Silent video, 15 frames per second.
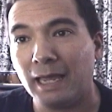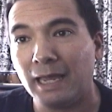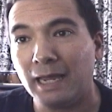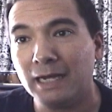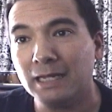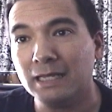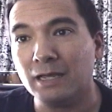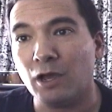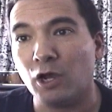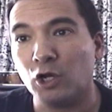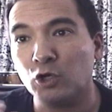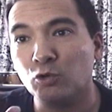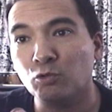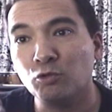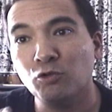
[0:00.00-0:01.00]
any
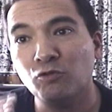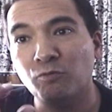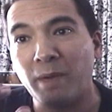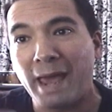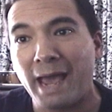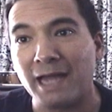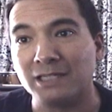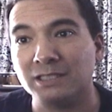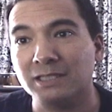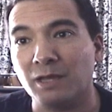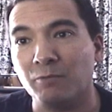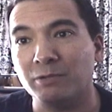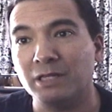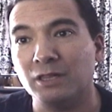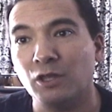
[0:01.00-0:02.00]
groove patch
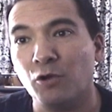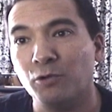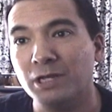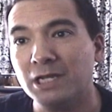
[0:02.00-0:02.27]
that we load